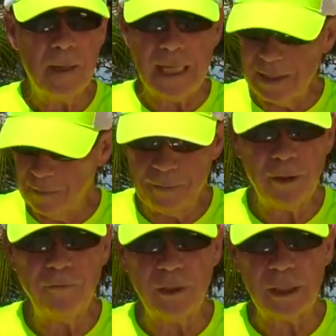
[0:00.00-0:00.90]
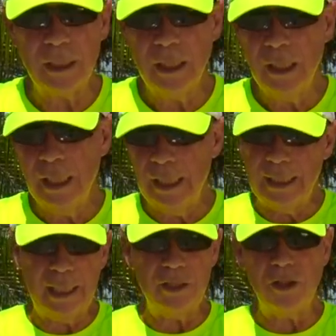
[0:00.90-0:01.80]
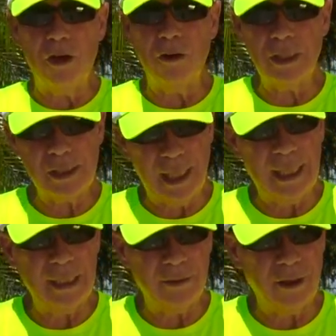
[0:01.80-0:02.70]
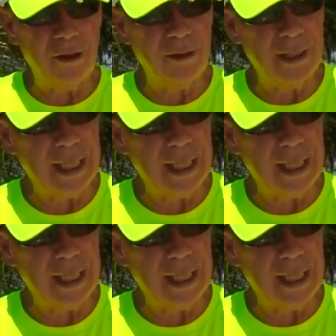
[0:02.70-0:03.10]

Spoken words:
I said, perfect. And the kids all excited and all of